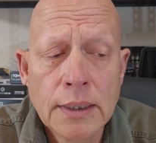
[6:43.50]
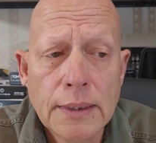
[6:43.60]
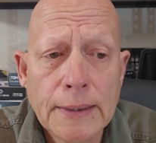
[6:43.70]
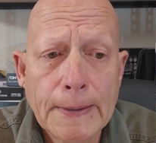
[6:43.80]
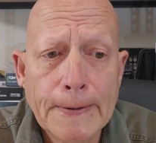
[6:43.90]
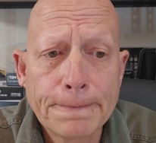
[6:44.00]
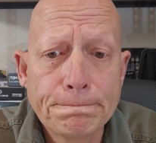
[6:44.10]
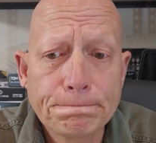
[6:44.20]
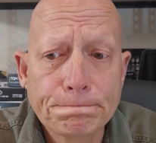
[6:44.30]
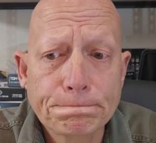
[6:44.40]

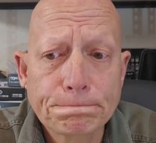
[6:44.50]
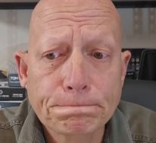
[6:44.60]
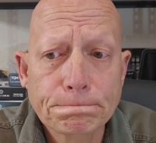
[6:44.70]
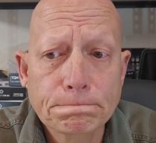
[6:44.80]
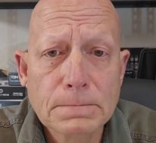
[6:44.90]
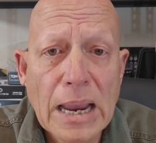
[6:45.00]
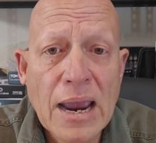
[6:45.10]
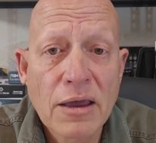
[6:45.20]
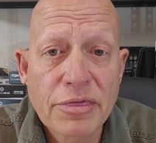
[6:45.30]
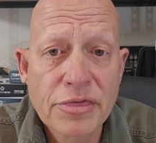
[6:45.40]
um,
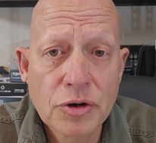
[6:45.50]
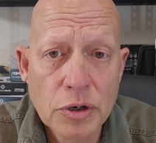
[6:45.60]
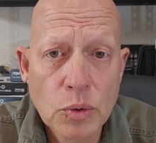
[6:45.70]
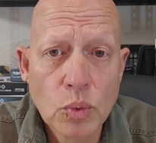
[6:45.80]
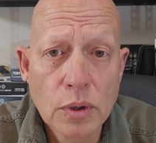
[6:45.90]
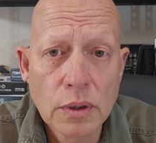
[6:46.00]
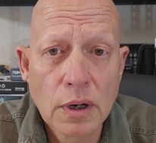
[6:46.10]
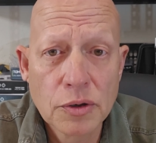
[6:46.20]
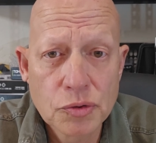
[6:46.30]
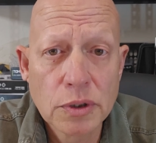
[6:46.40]
at thirty-one
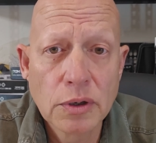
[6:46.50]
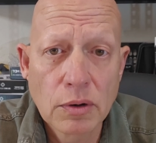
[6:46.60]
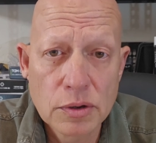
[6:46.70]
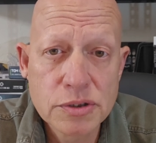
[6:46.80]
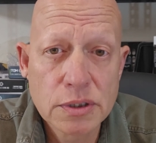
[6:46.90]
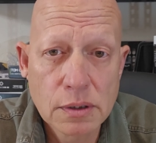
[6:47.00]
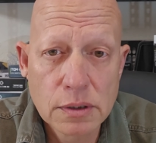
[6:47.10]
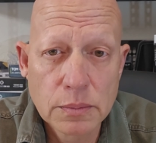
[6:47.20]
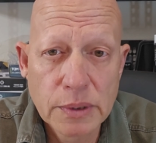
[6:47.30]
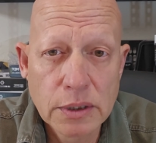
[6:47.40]
hundred yards, a
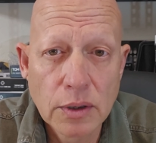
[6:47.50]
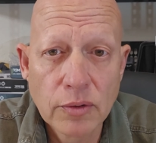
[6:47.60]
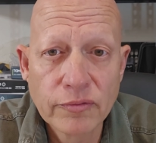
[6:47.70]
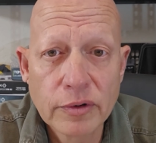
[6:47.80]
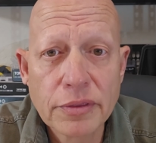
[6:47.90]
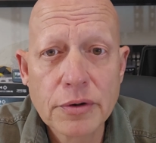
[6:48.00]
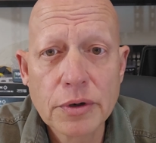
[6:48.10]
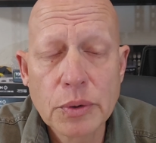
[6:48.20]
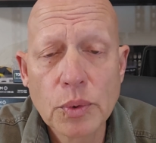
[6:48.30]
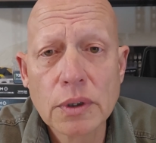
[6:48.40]
little bit over
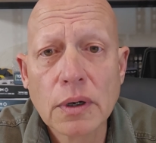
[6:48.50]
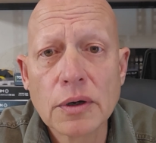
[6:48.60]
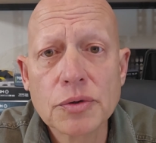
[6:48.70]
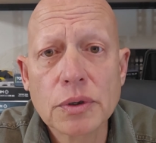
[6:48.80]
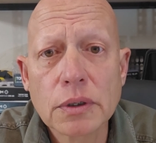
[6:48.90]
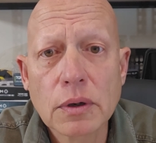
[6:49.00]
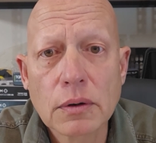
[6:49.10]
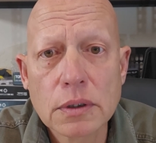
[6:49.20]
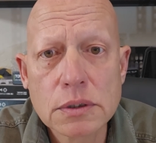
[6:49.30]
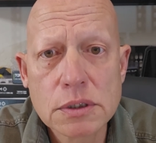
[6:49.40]
thirty-one hundred
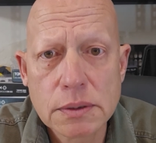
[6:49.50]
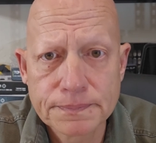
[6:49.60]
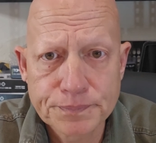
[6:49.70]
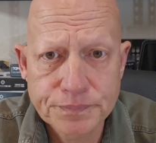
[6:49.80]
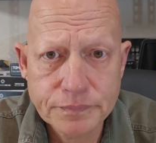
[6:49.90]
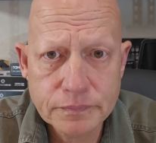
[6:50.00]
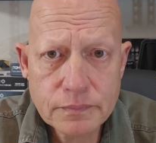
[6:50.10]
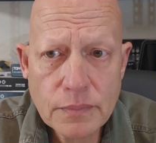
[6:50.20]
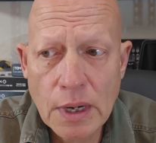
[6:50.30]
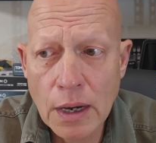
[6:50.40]
yards.
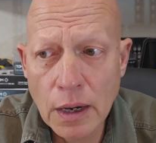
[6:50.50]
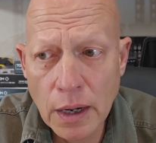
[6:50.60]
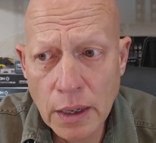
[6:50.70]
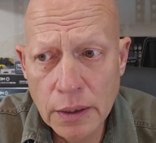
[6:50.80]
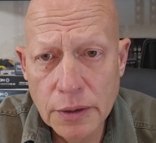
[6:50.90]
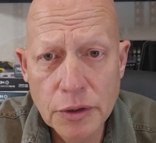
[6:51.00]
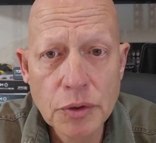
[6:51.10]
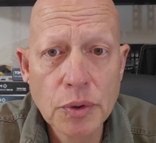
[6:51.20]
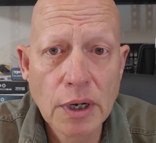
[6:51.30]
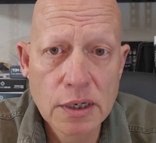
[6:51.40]
And
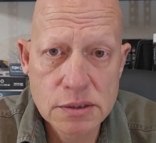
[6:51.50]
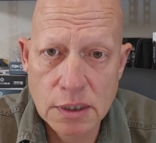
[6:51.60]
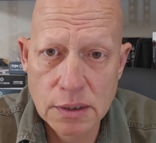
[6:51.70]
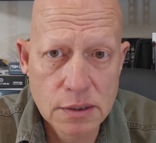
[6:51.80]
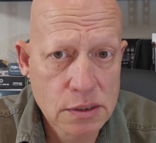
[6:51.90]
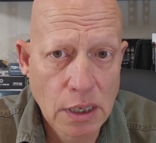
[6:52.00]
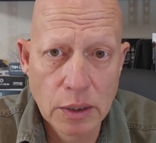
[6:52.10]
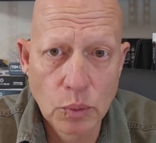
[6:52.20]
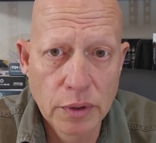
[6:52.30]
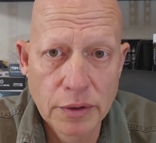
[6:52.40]
you guys can
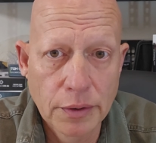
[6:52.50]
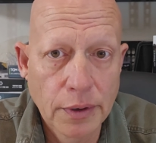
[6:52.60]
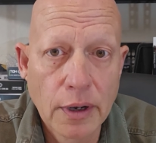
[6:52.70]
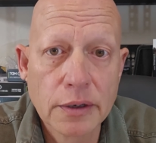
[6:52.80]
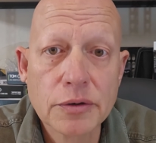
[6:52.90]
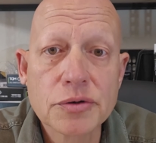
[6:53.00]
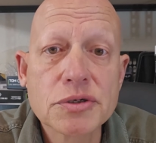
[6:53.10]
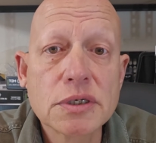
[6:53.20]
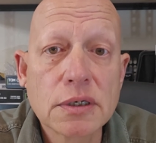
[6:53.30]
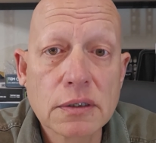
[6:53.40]
decide whether or not you're
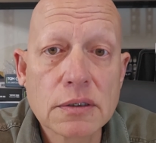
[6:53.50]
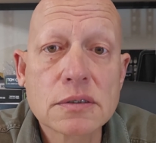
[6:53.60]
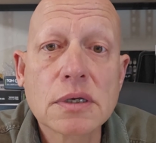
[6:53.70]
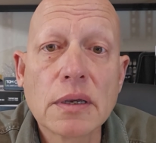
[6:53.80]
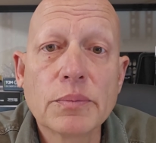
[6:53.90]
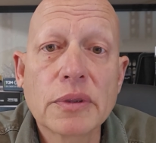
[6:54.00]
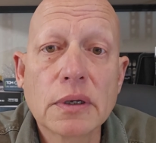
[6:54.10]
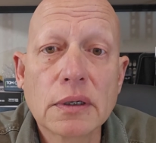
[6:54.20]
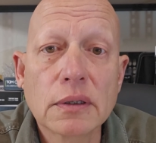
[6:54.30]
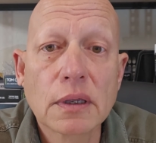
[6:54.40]
seeing the same
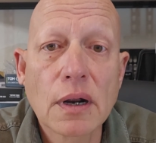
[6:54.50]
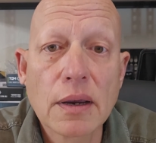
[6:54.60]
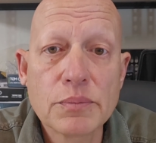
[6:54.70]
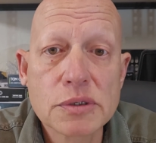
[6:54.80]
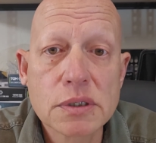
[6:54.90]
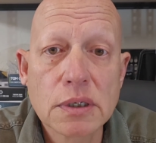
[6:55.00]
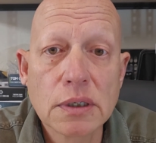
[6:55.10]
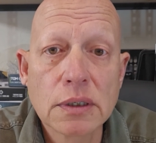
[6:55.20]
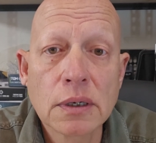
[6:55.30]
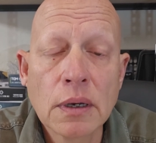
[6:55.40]
thing that I'm seeing.